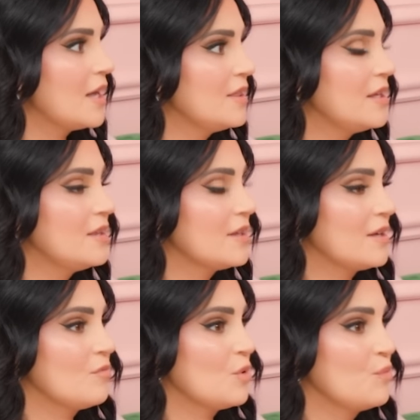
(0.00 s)
I think
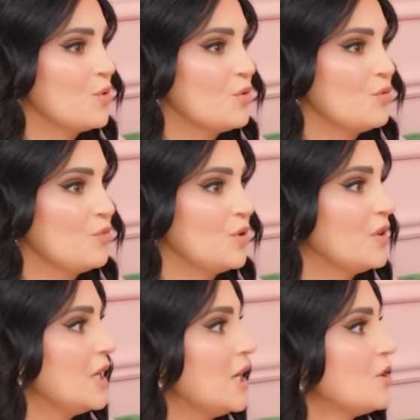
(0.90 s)
that we're both
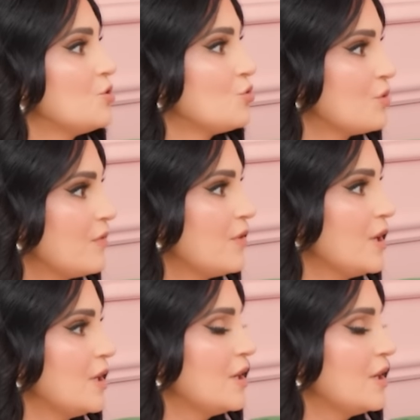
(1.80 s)
really driven,